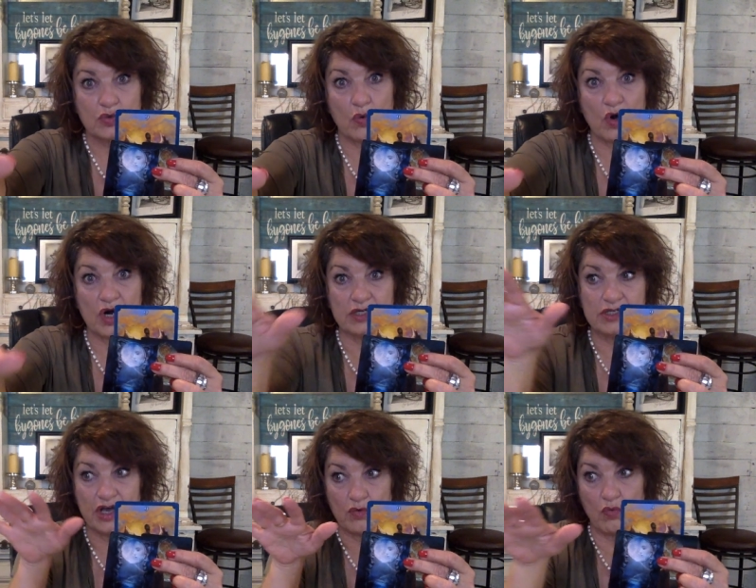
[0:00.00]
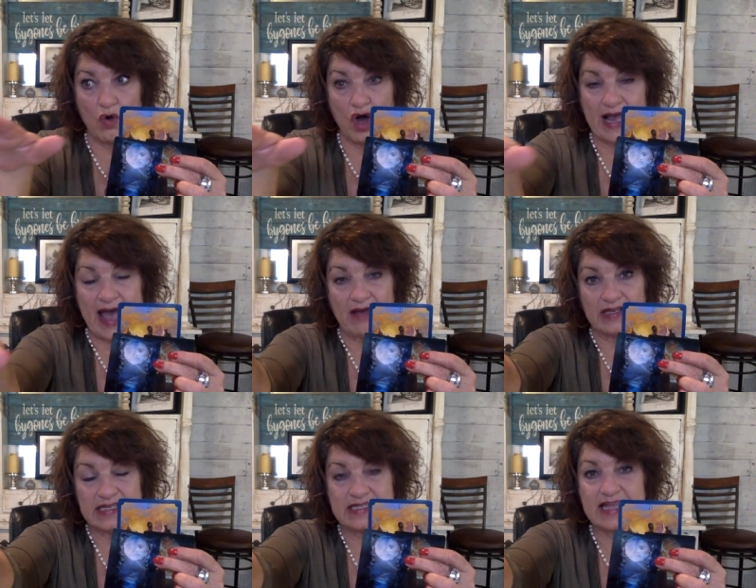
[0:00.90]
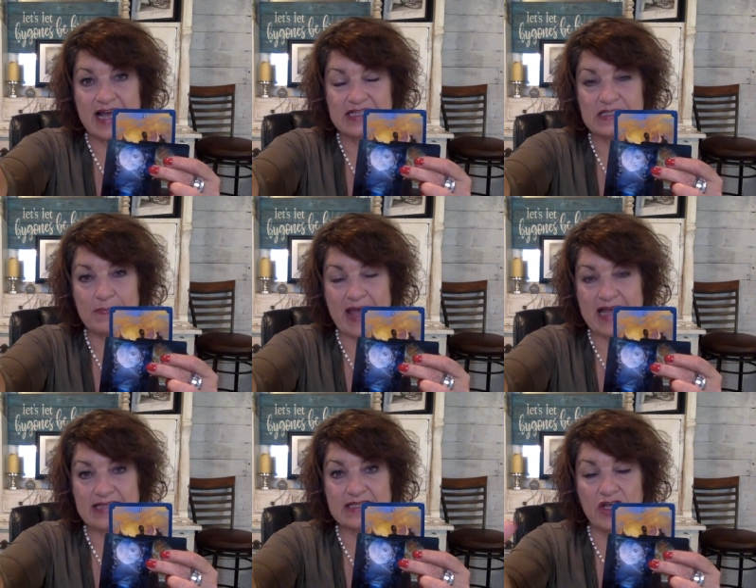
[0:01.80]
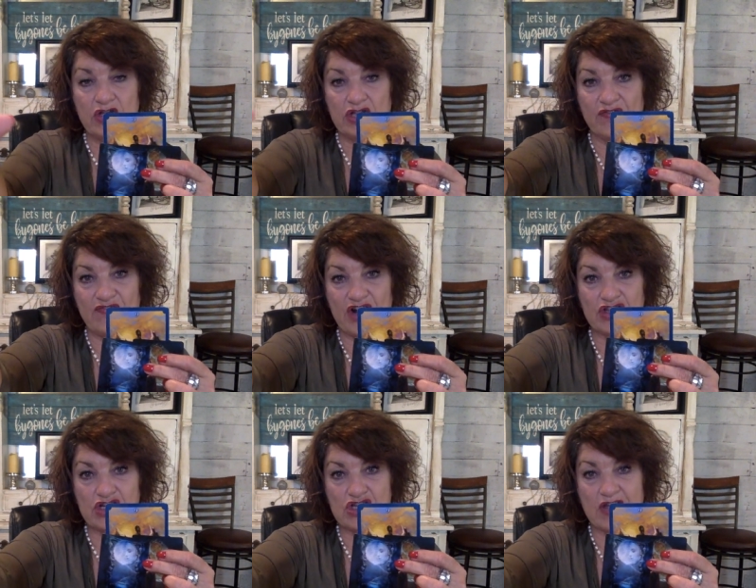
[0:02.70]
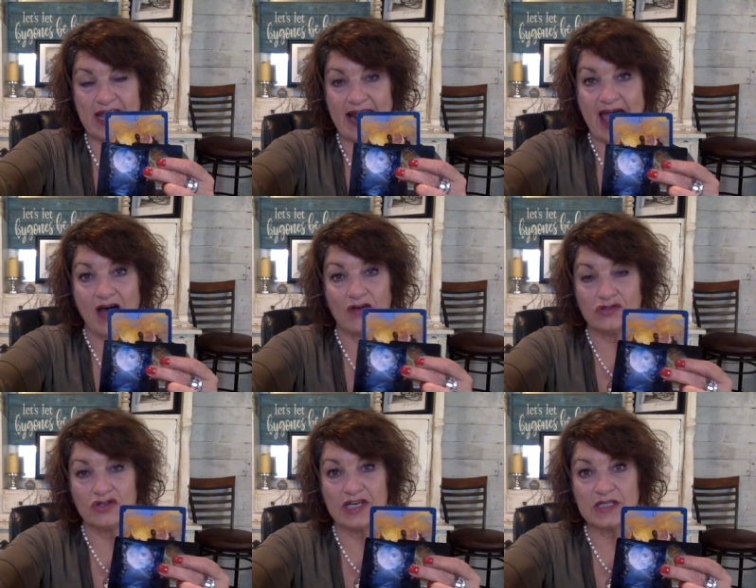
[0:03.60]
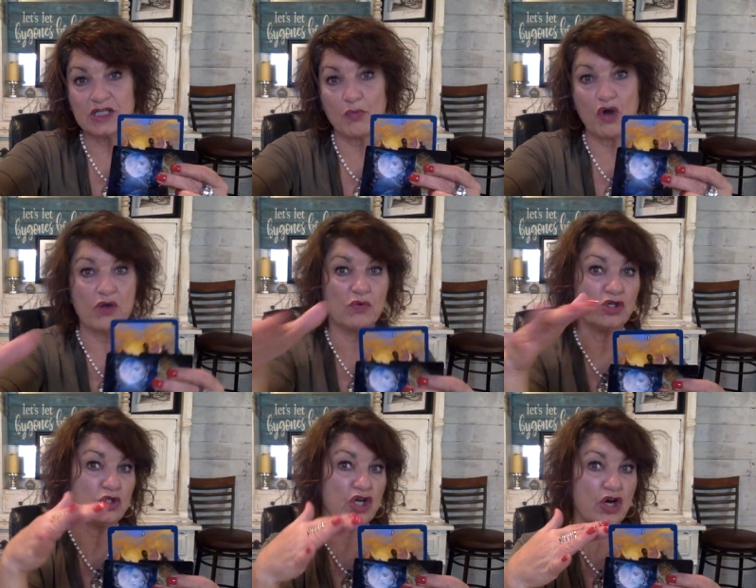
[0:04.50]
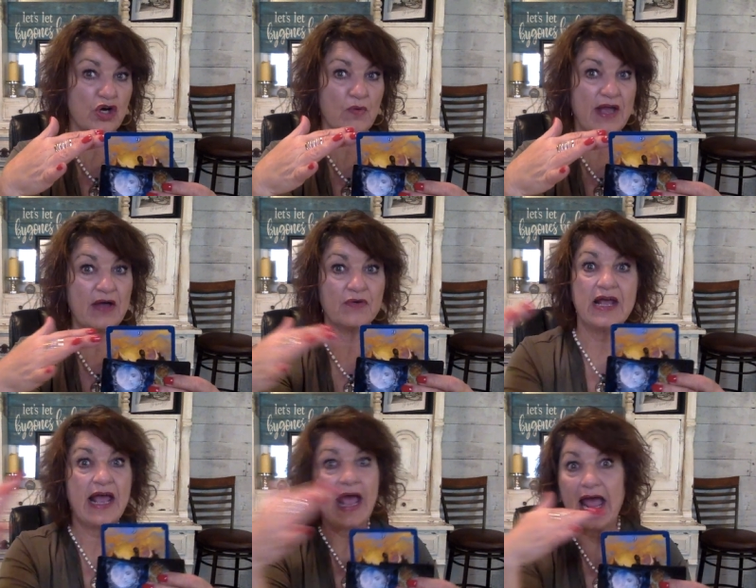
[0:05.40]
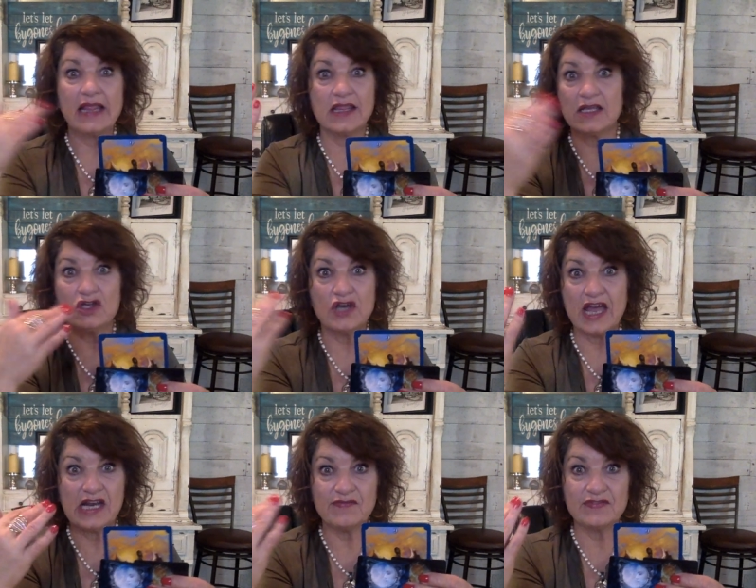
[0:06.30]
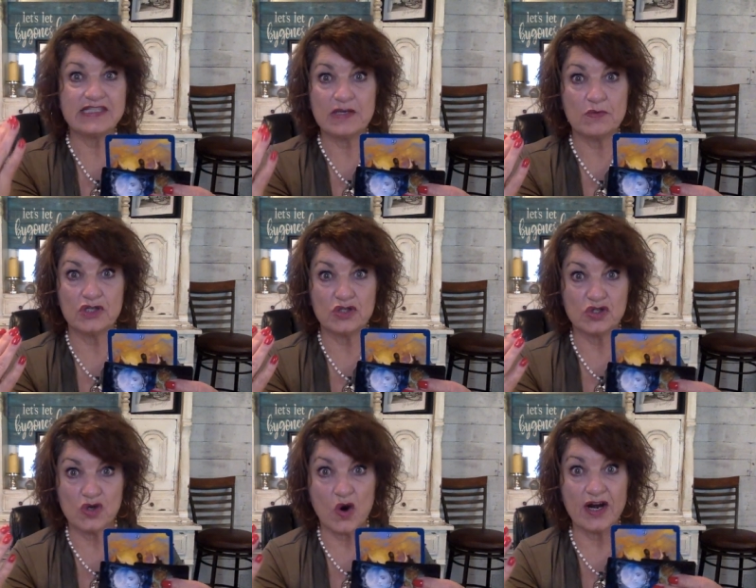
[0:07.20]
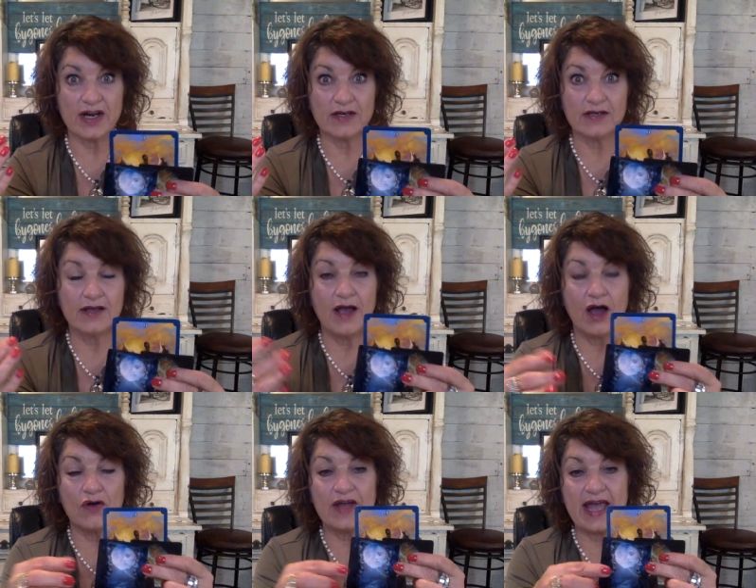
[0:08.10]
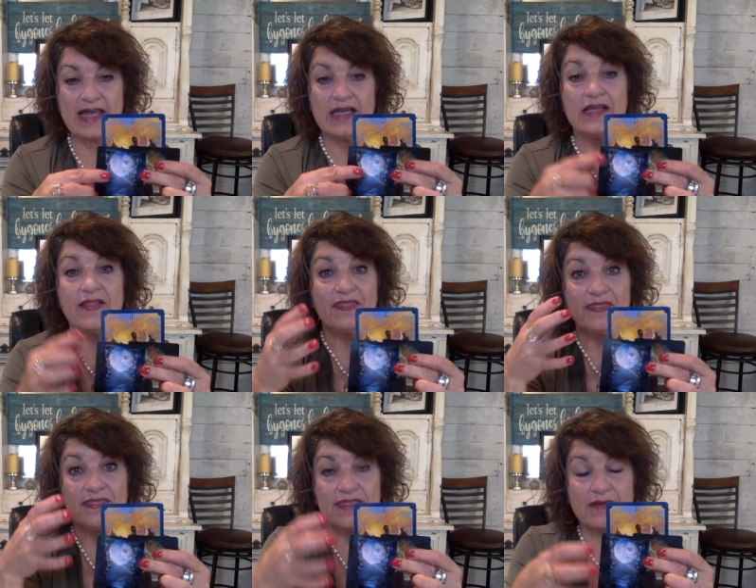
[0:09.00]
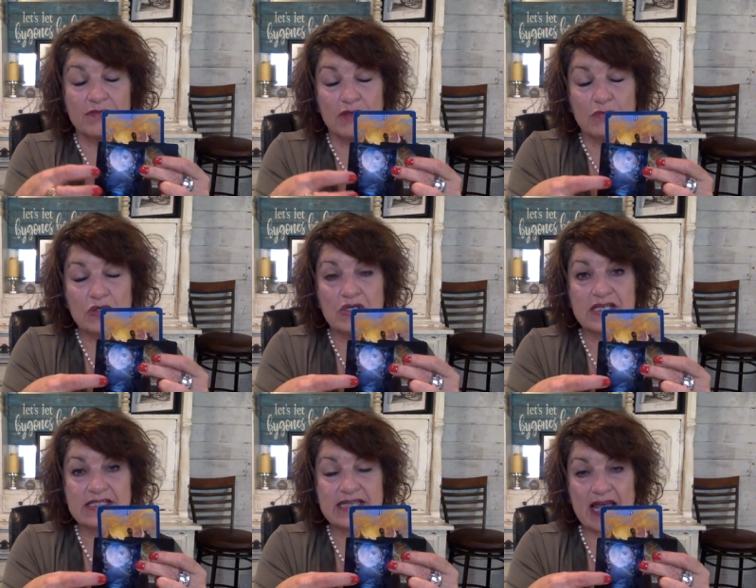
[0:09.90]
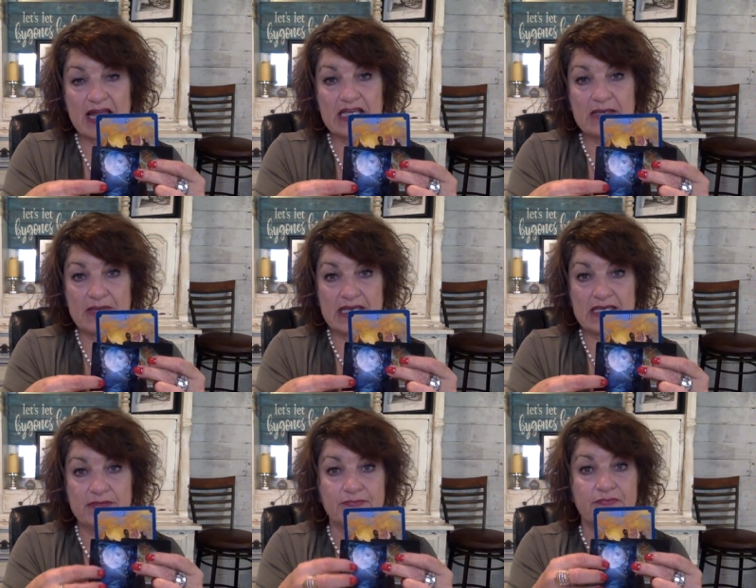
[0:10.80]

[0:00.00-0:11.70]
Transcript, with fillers: toward, you know, walk out into that space, the further you get out, you get to a point where you turn around and that you can't even see where you started. Okay. The, the moon is telling me